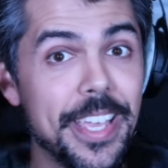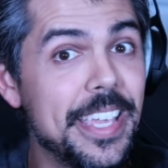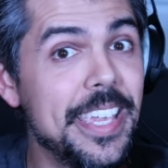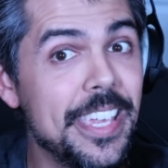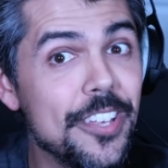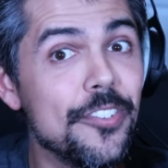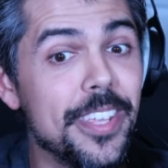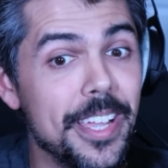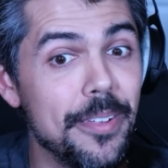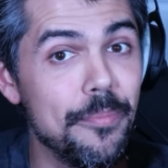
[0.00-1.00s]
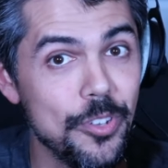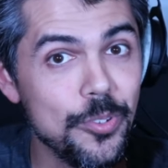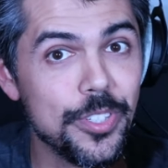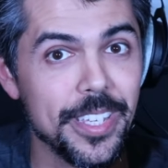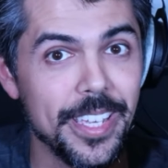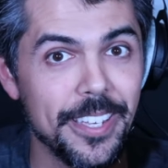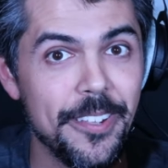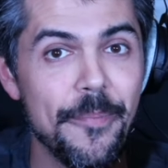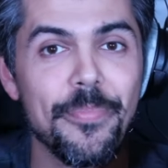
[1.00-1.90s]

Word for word: gear that I am using